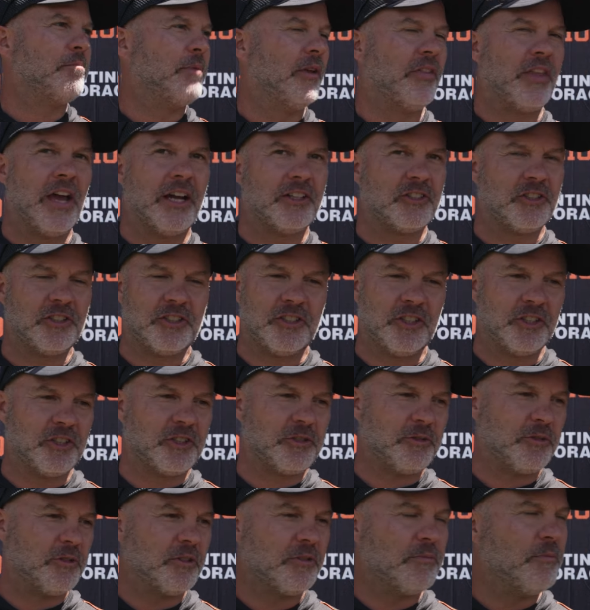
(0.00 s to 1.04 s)
But that's
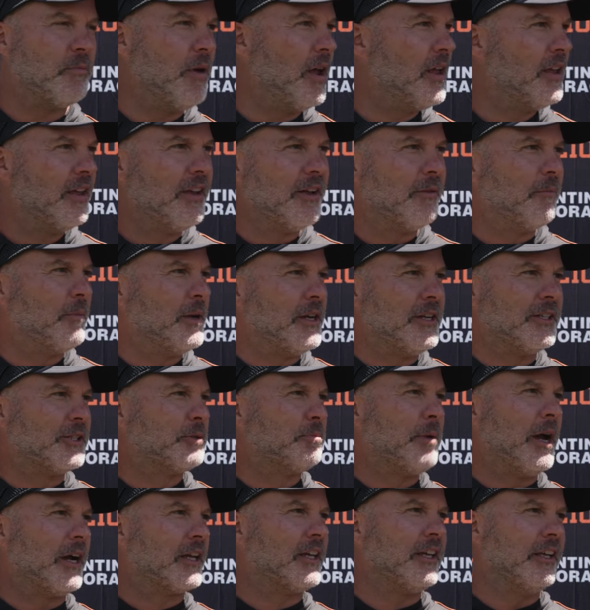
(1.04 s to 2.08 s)
just me
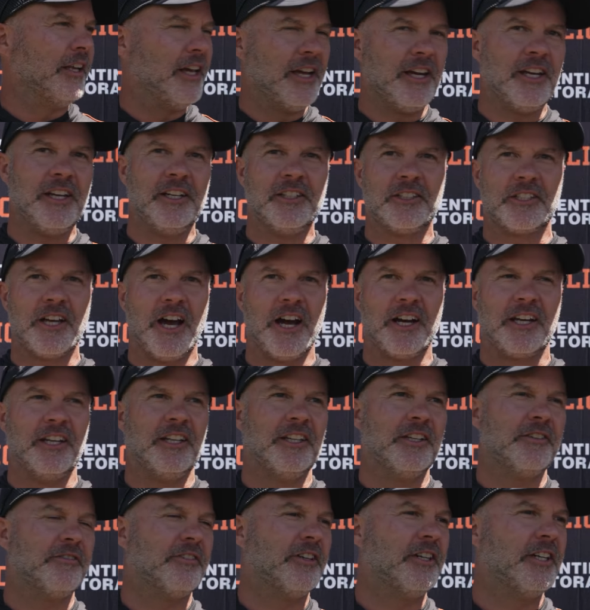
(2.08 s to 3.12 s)
speculating, talking
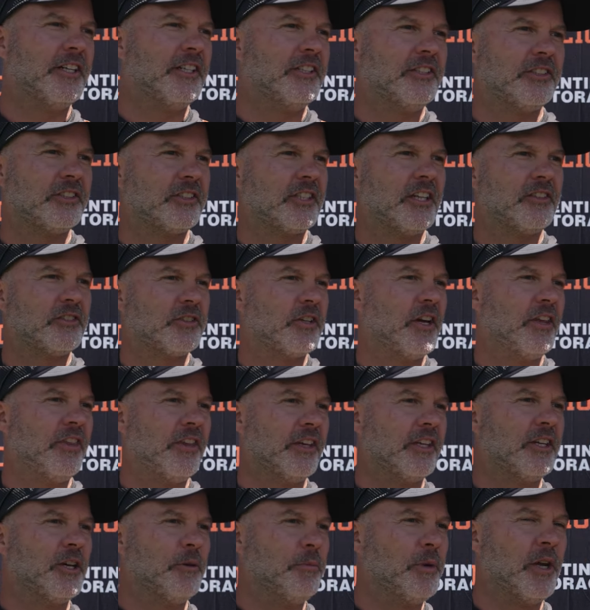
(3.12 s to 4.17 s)
to Vernon and stuff, so I
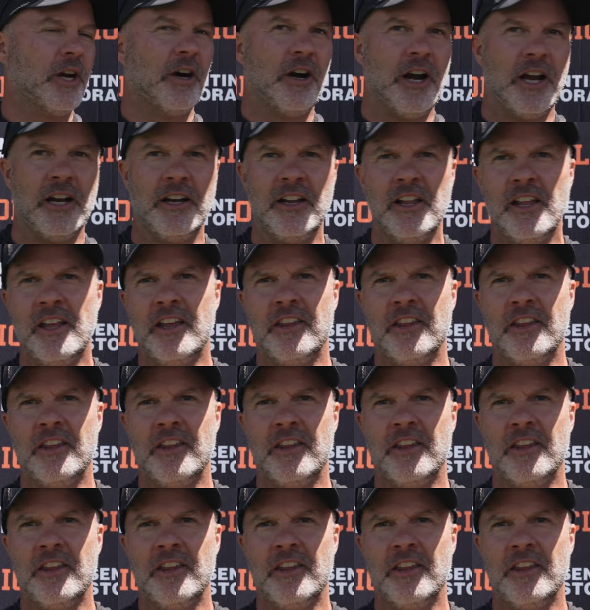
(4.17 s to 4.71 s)
think he'll be all right.